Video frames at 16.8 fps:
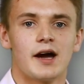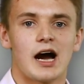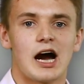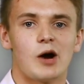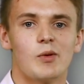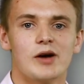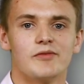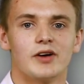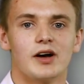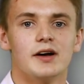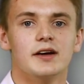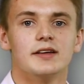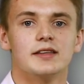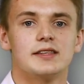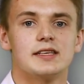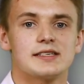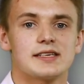
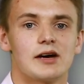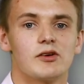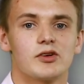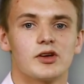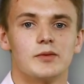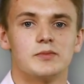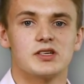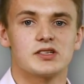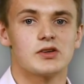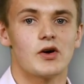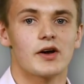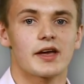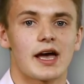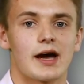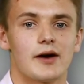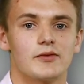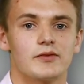However, this outcome does not
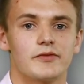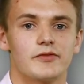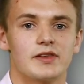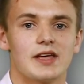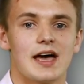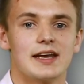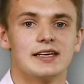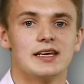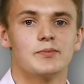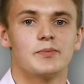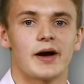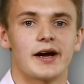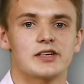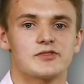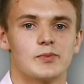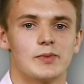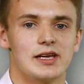account for any
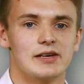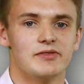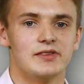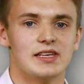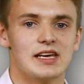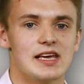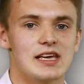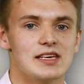impacts from leaving the